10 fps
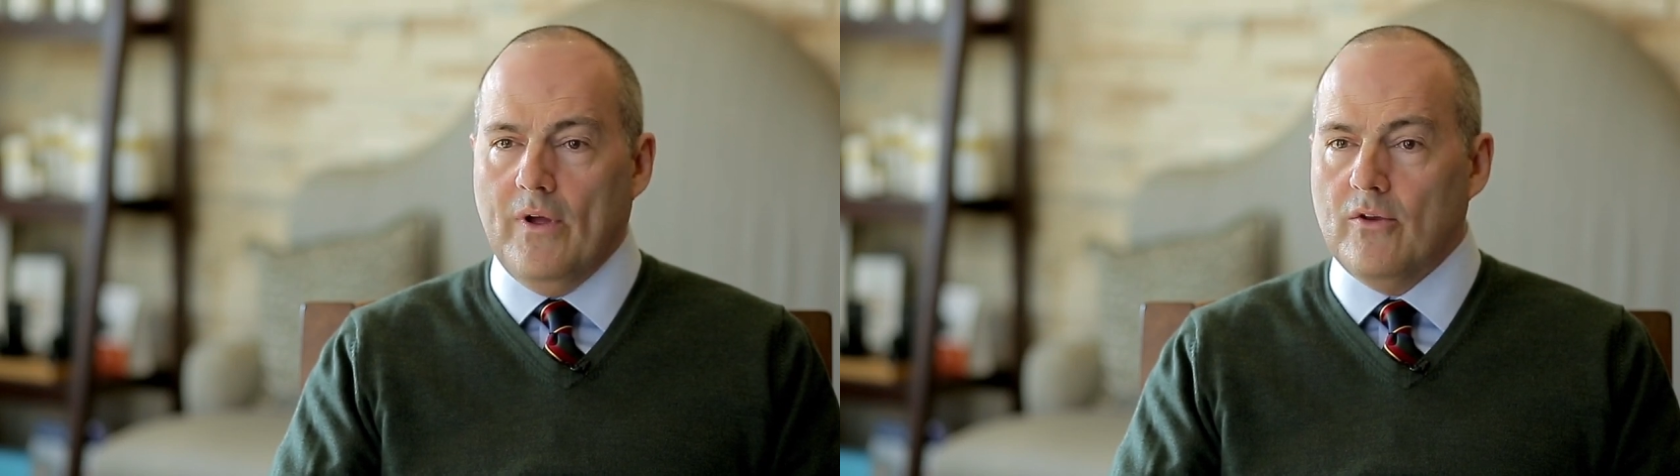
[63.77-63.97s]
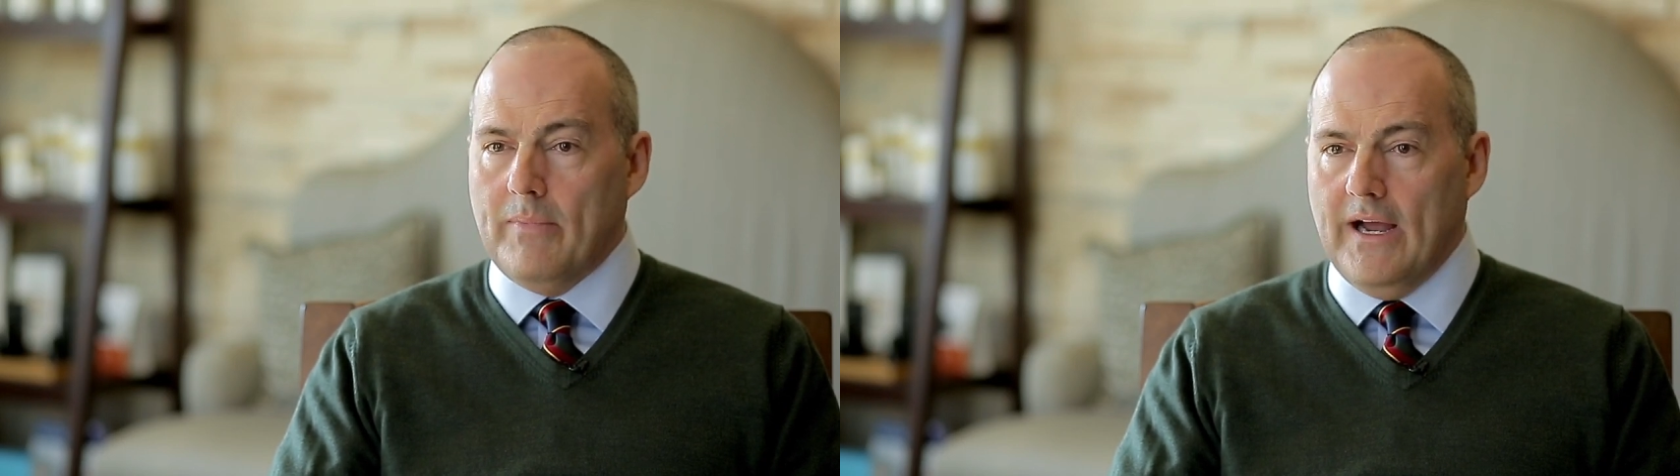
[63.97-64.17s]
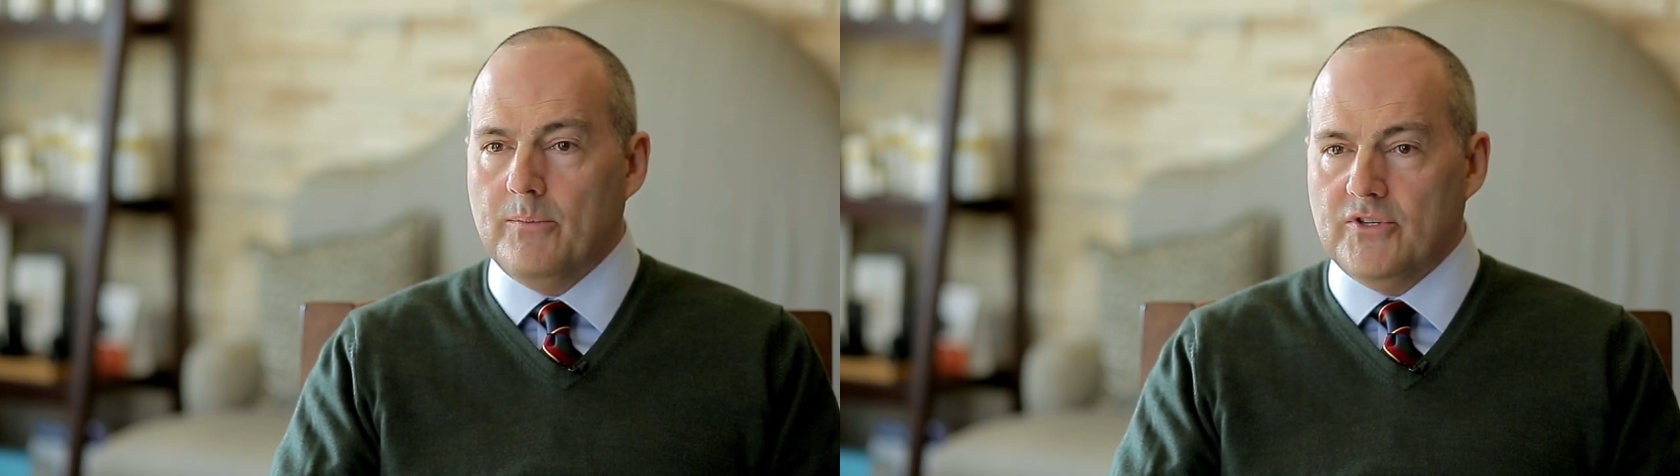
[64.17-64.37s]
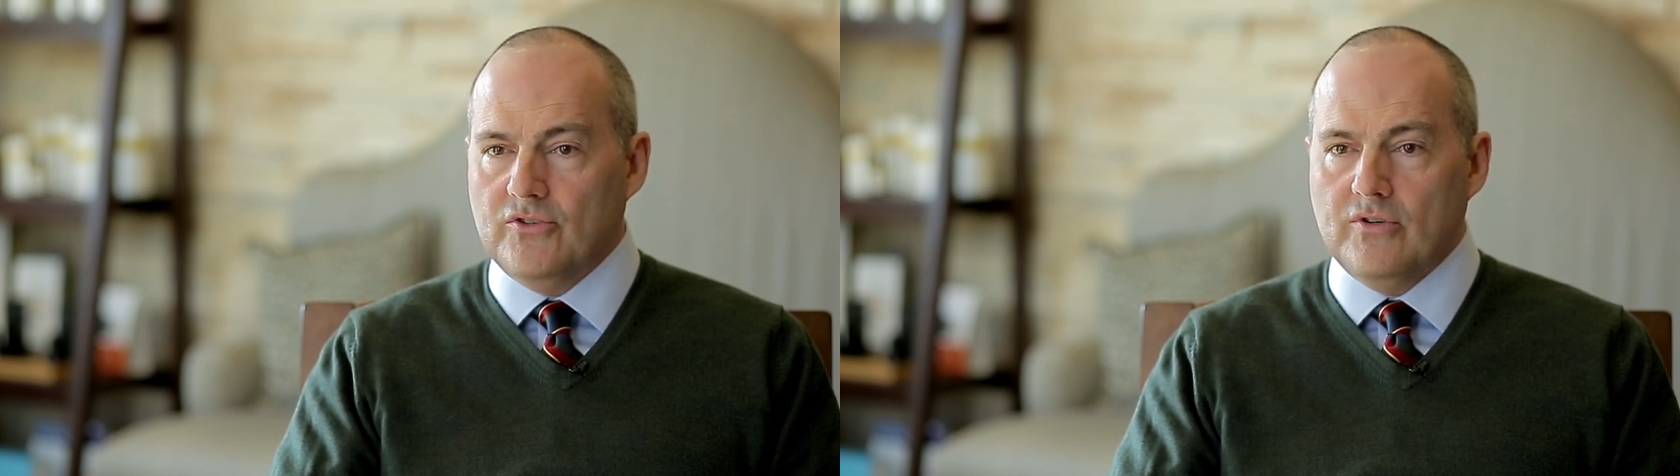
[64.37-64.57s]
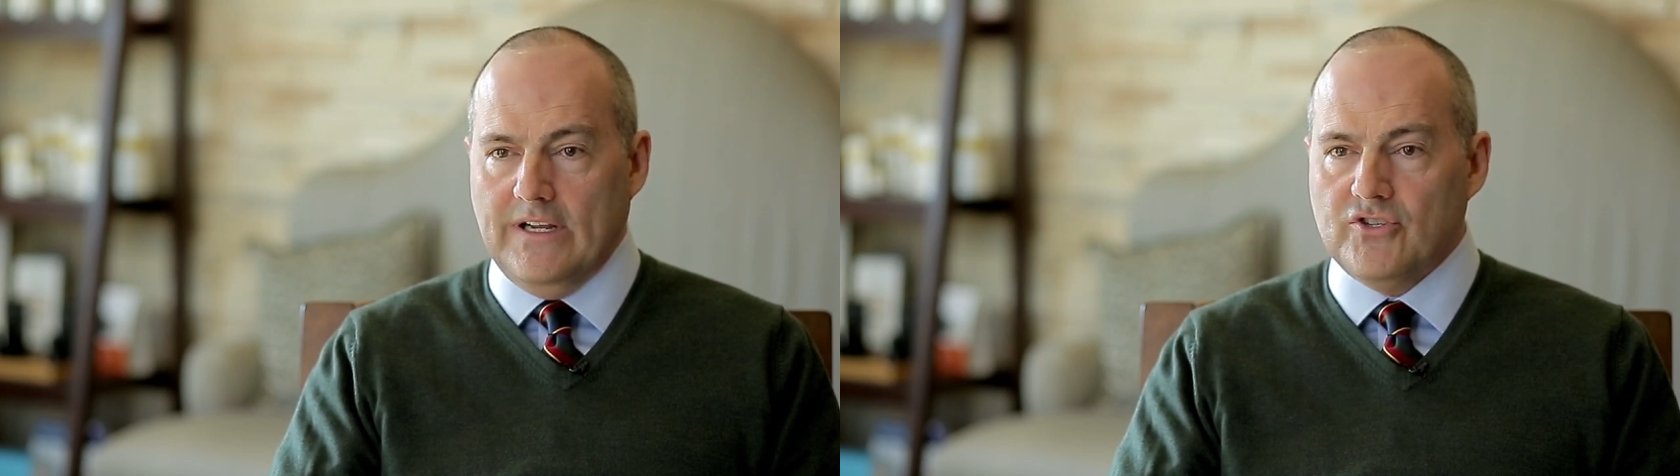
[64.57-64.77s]
whether
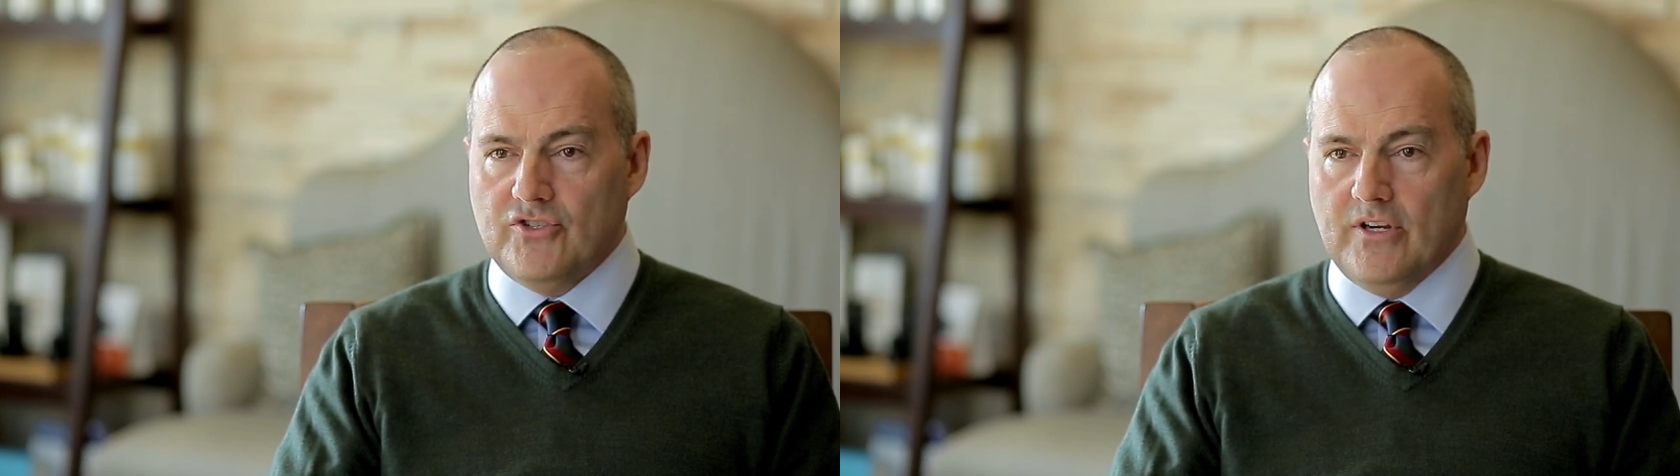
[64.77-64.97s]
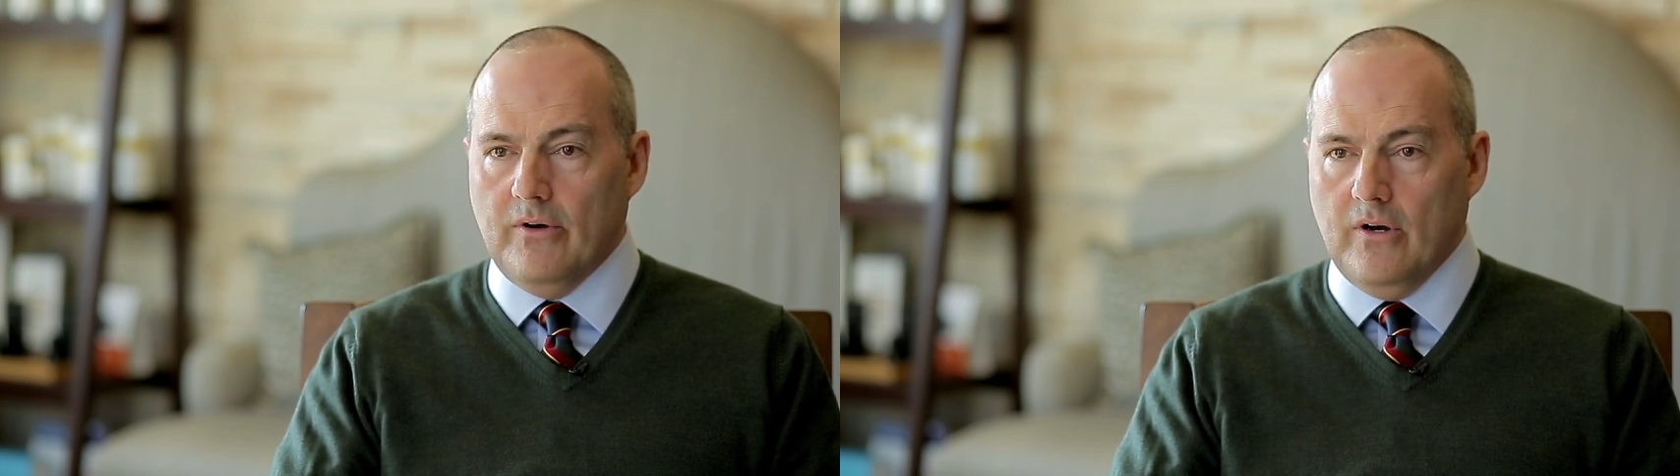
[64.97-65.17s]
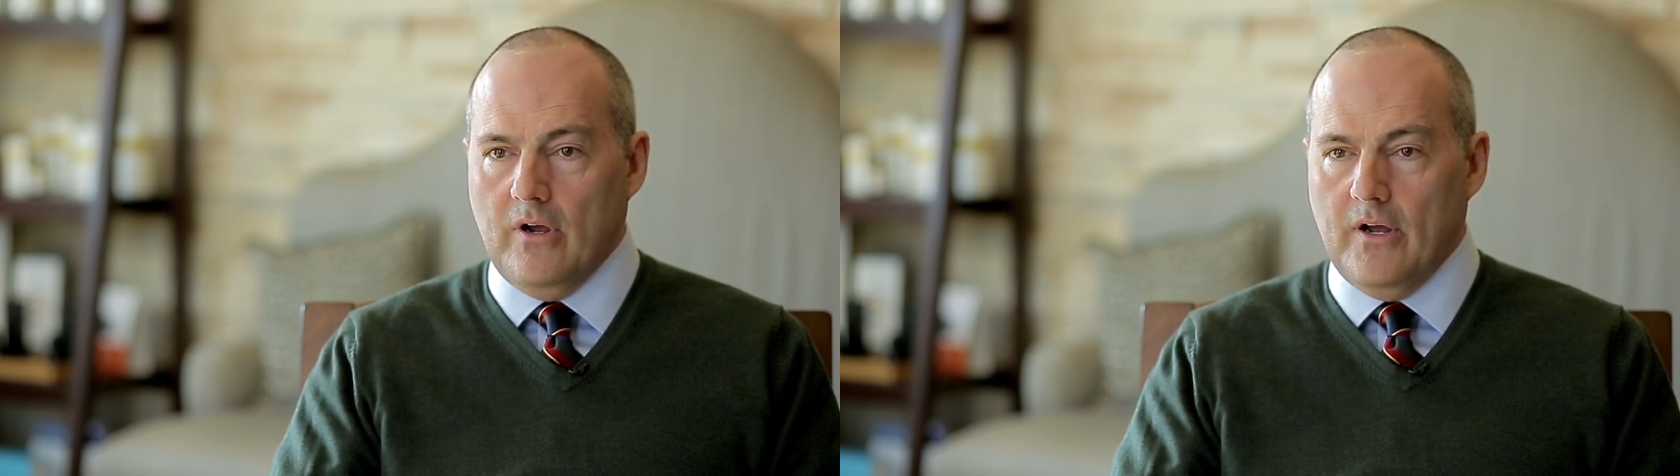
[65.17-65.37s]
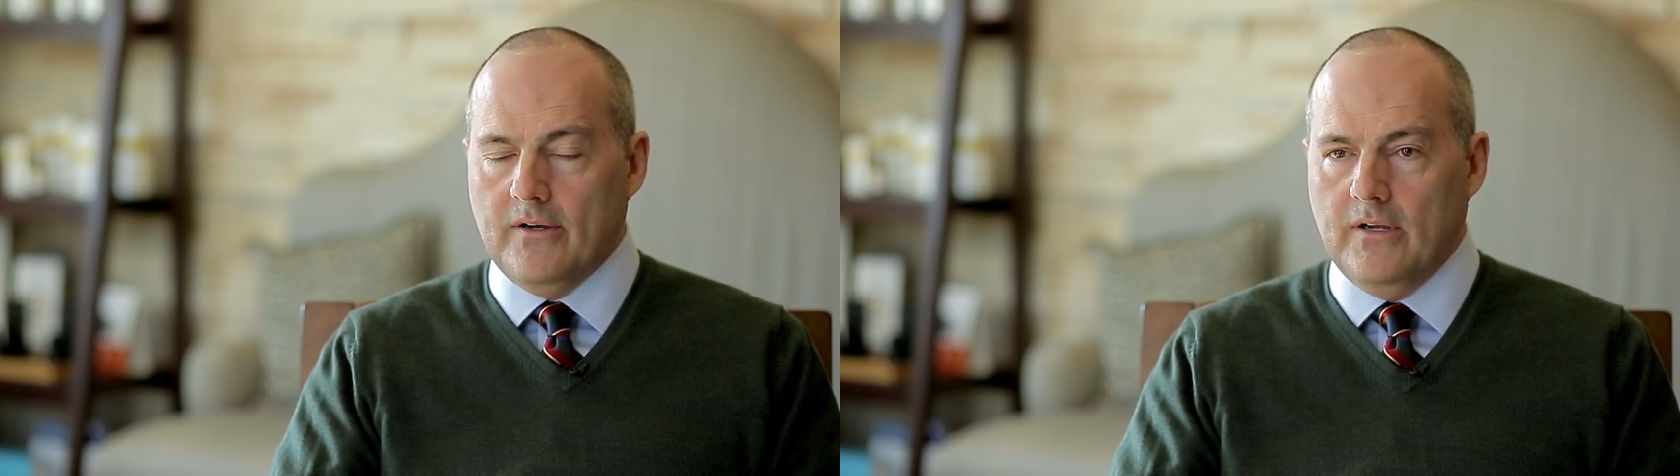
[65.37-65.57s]
biopsies are necessary or not.